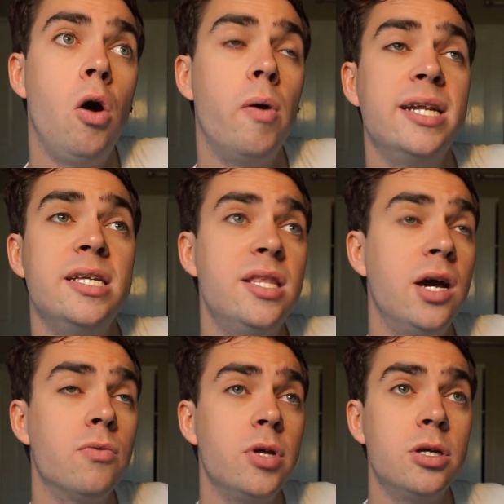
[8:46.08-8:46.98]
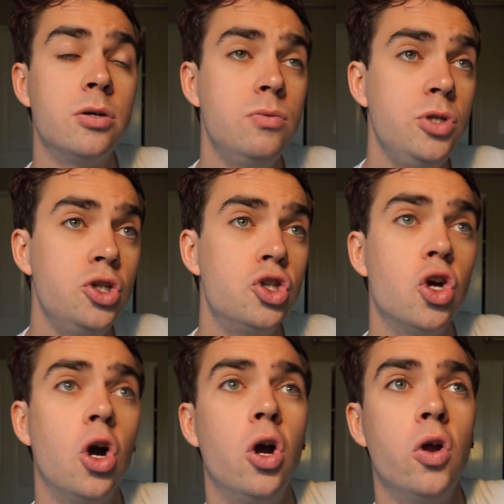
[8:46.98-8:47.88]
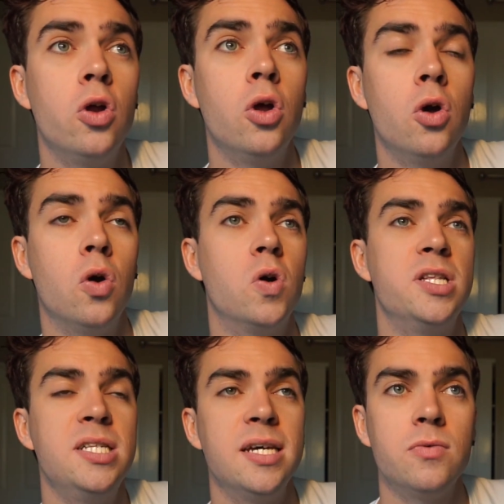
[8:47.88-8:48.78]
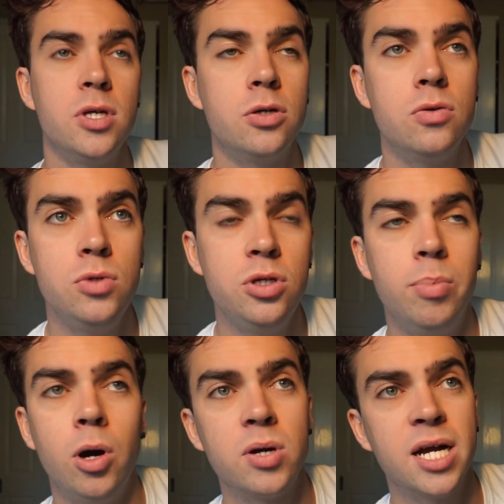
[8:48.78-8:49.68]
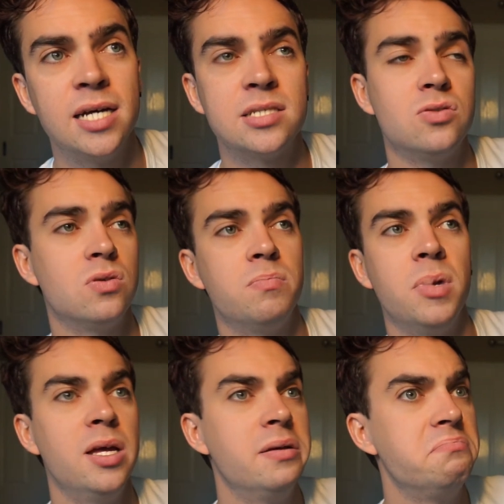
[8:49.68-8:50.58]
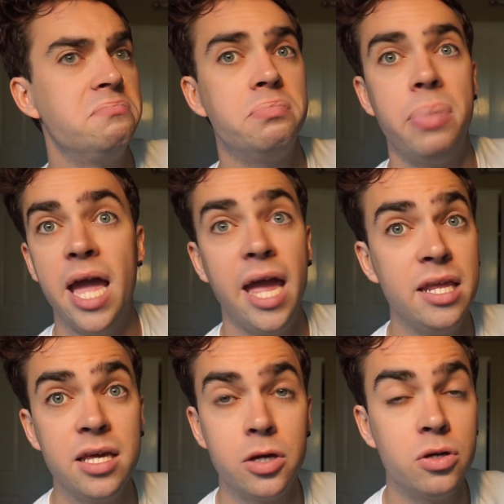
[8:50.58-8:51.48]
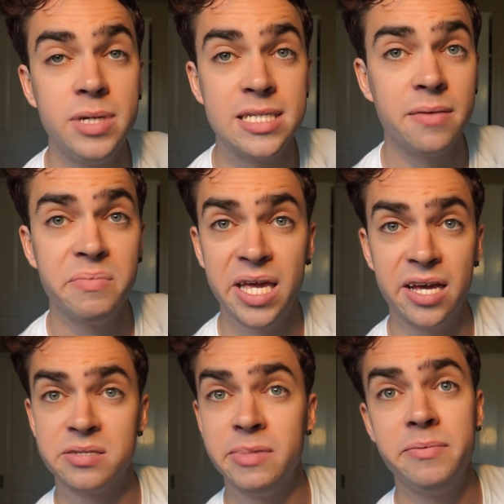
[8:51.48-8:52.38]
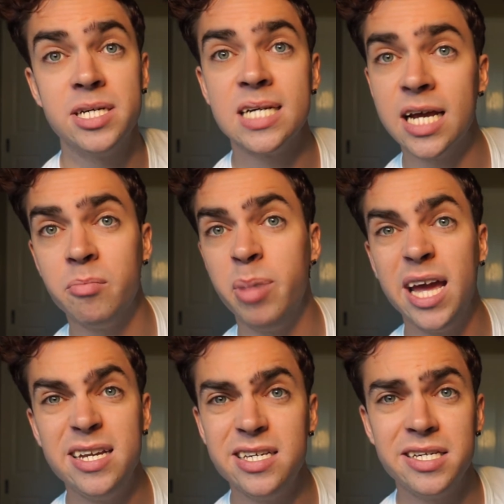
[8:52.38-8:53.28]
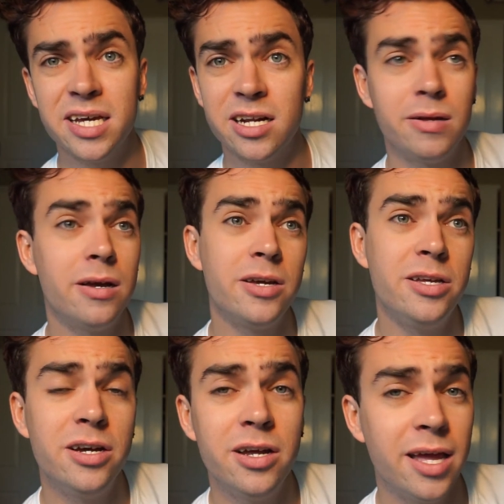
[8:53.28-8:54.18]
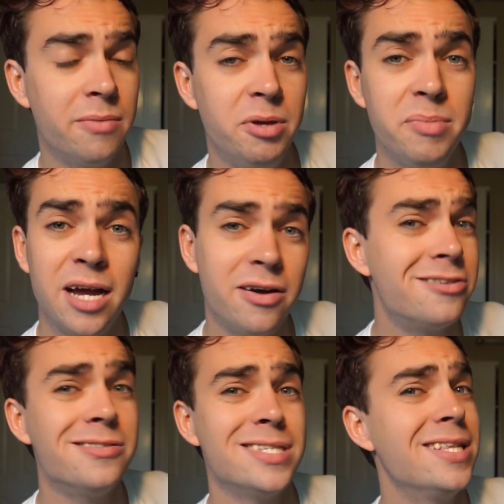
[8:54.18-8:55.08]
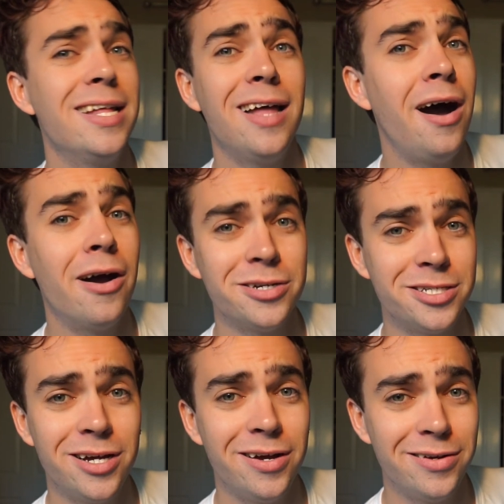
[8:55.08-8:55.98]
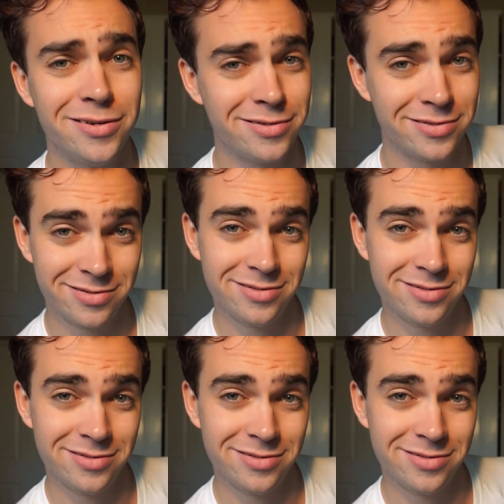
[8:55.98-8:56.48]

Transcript: oh, I did that really cool new show, or I did that really cool new podcast, or any, it could be something else. Maybe I take up painting, and I'm like, oh, you know, remember how I got into that art show?